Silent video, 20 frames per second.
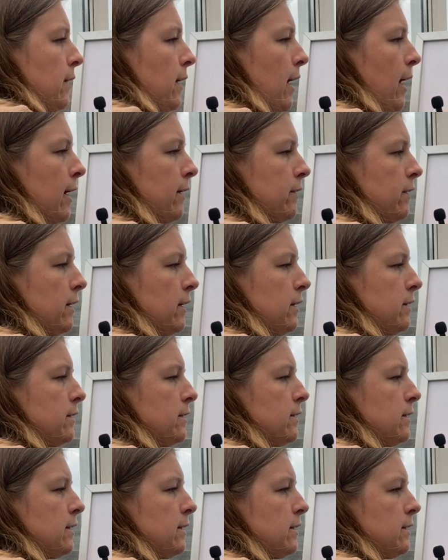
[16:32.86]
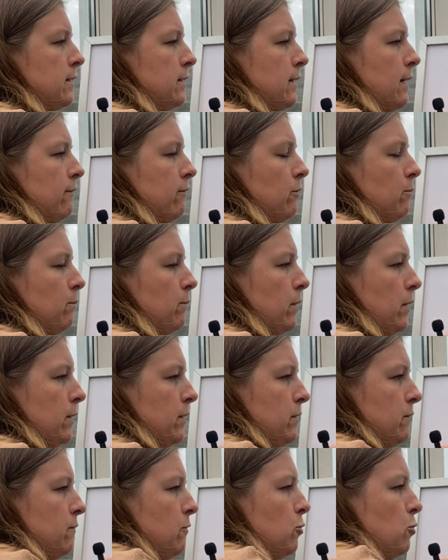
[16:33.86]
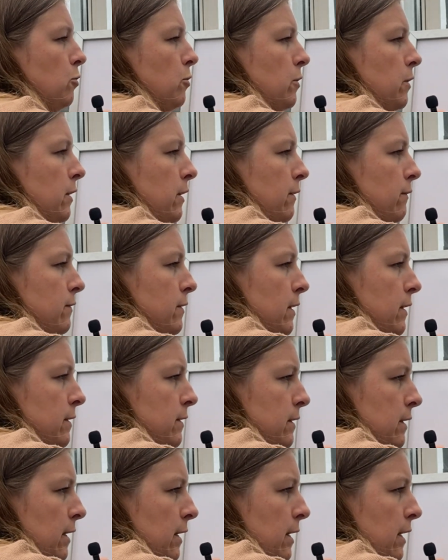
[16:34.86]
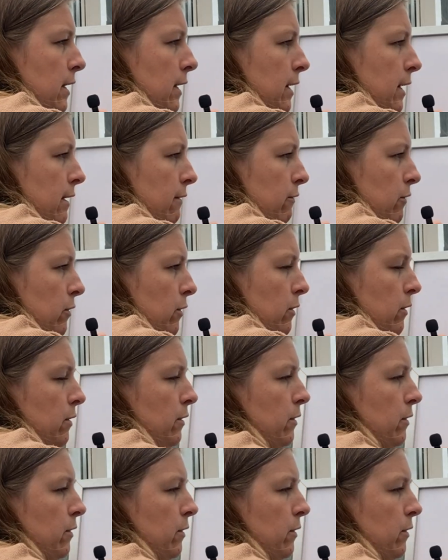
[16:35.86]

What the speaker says: Add the indices. 7 plus 4 gives us 11.